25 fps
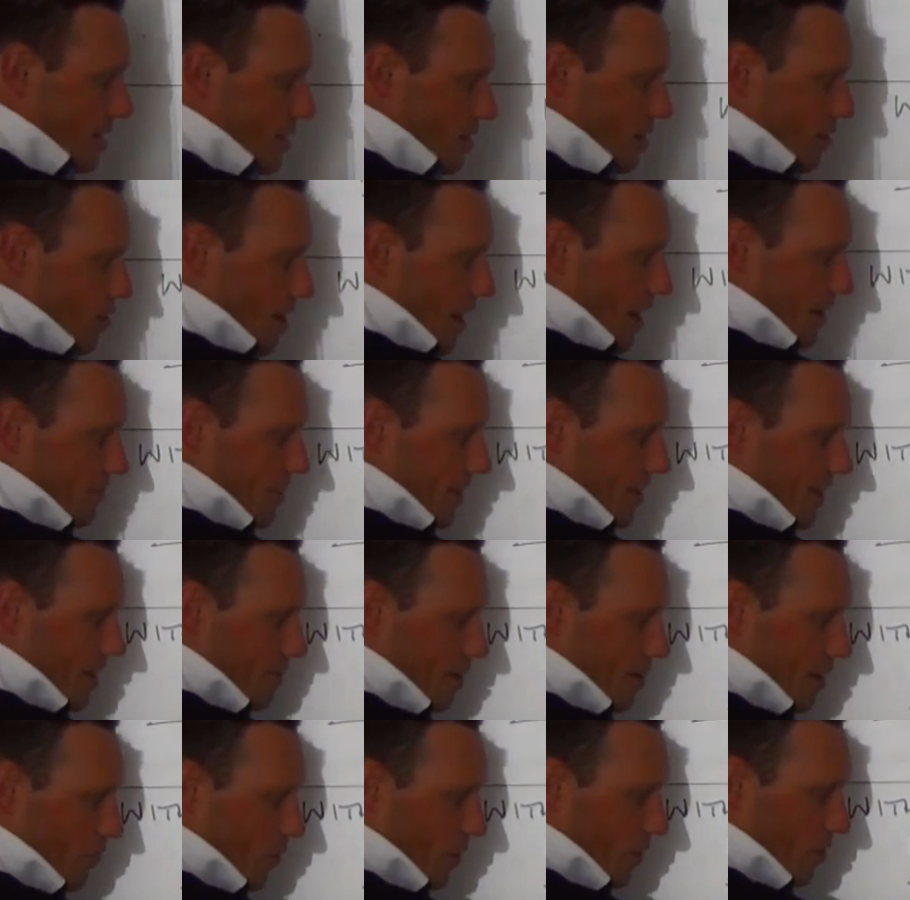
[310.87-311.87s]
You have to come
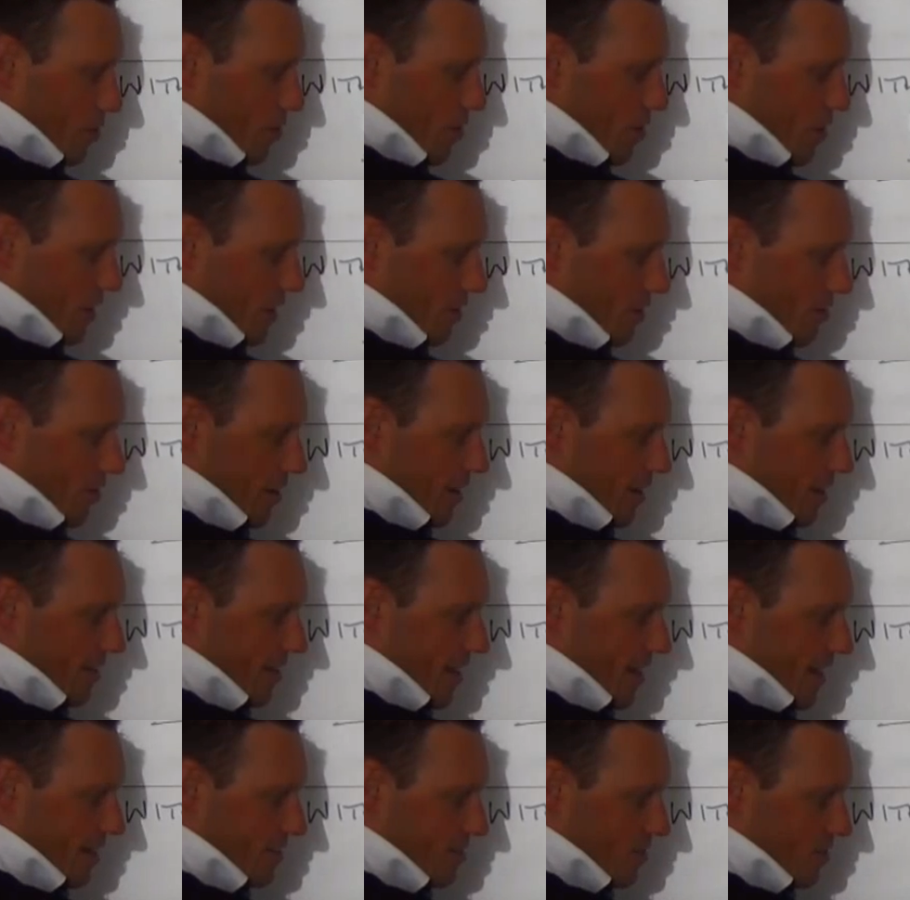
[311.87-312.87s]
up with
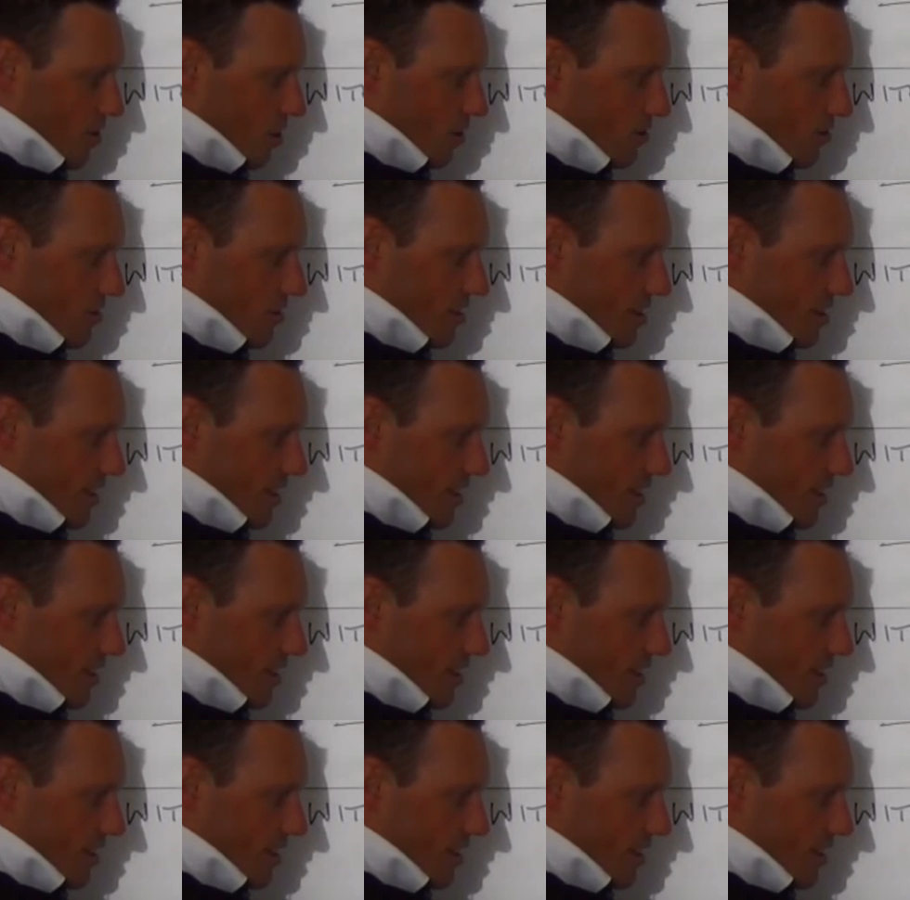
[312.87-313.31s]
$33,000